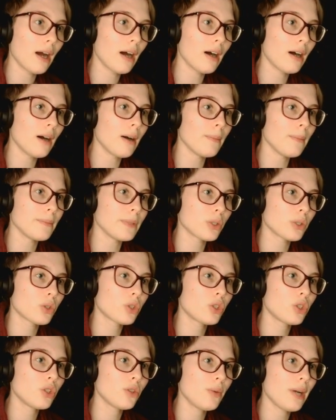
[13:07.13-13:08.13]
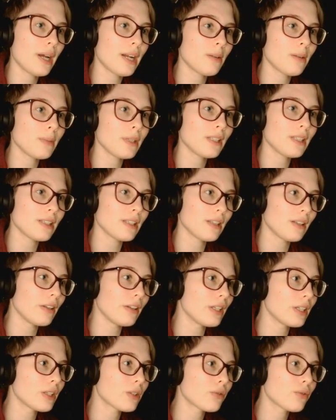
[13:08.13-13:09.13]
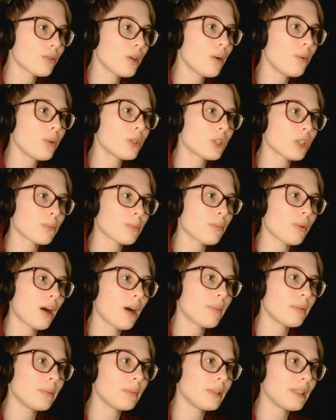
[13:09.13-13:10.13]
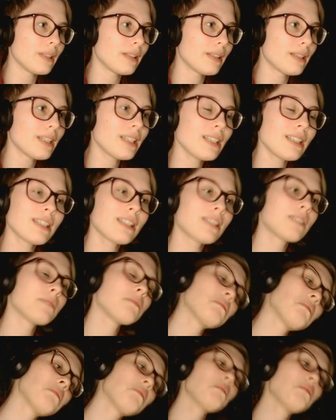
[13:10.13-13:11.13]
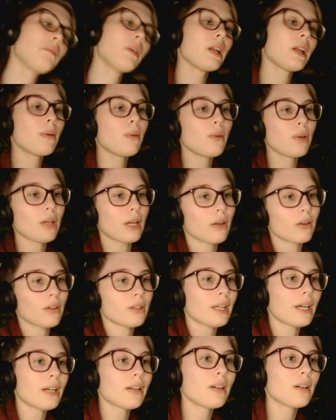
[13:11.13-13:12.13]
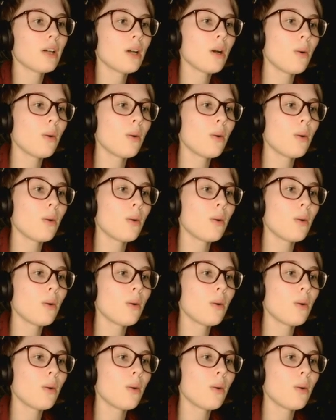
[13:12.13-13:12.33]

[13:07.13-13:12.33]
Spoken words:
There's 2 enemies in this row, which is probably this, but I won't count on that.